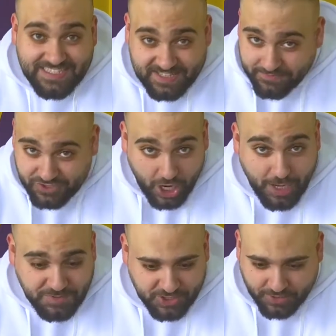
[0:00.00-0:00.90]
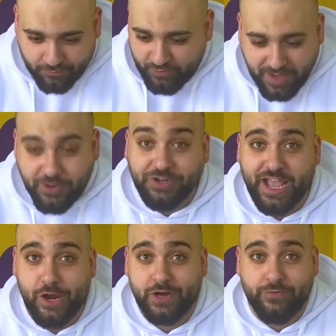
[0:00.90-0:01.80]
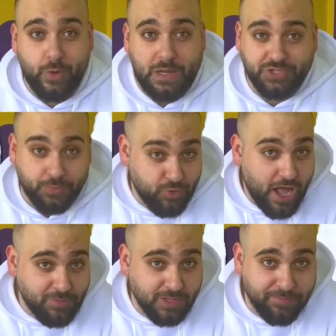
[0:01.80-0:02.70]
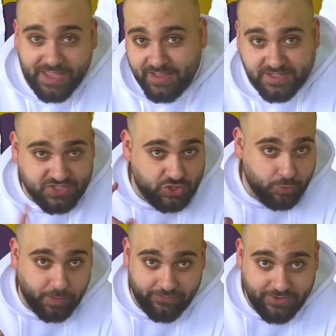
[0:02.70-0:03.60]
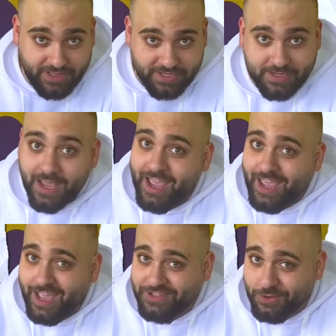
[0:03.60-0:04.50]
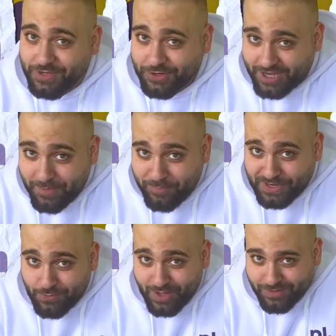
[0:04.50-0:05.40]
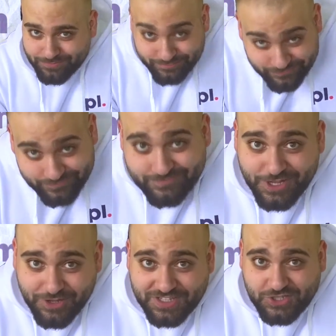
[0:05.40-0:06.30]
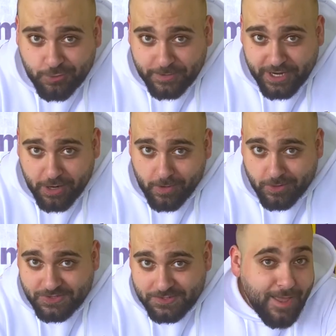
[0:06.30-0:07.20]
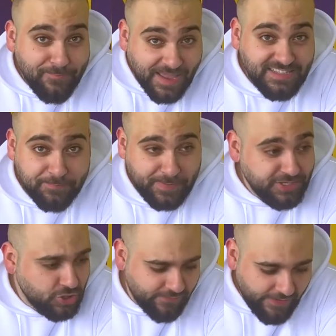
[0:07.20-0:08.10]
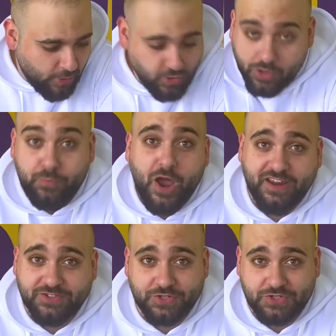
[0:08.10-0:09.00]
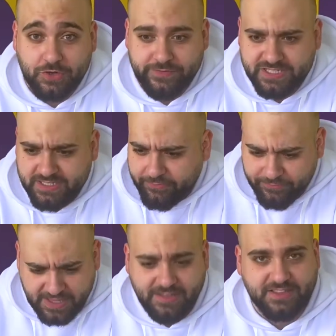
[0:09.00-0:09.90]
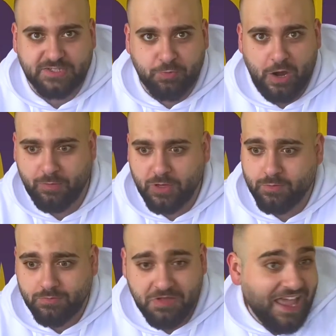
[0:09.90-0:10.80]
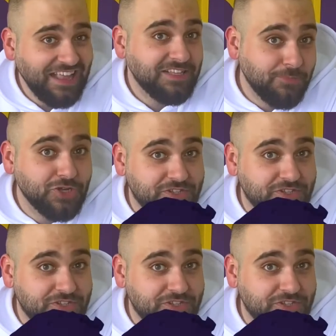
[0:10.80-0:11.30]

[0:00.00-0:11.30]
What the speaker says: Steve Jobs, you could frame your narrative around your problem being the supervillain, and you and your company, well, you're the superheroes. Paint a picture of how your product or service defeated this problem and emerged